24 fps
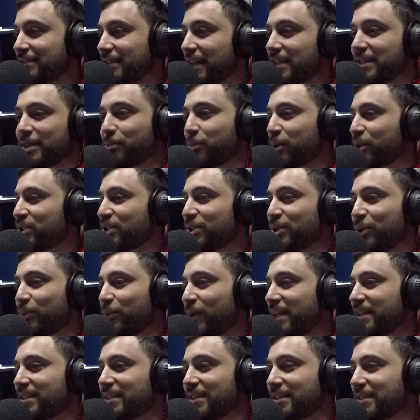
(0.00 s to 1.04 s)
lots of
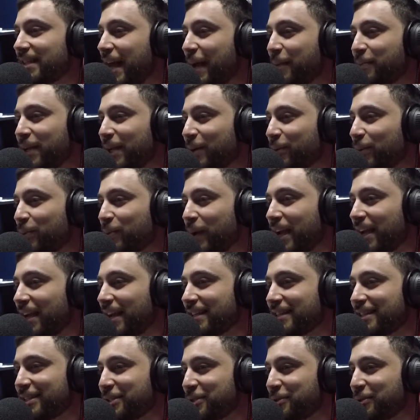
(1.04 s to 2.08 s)
personal reasons happening with my
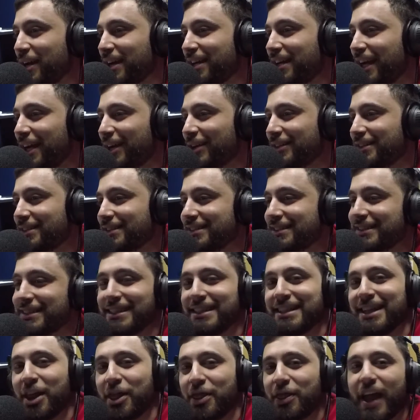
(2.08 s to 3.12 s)
guests right now.
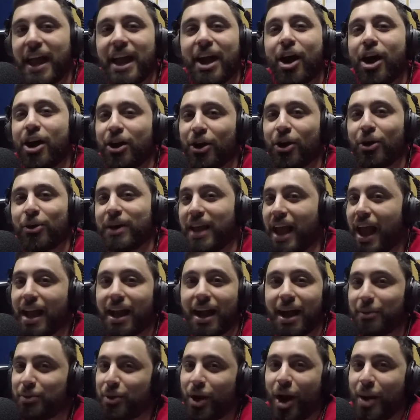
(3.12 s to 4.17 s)
They are
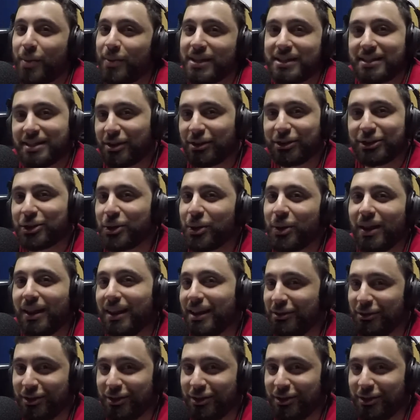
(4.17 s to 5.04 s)
okay, I promise. They're totally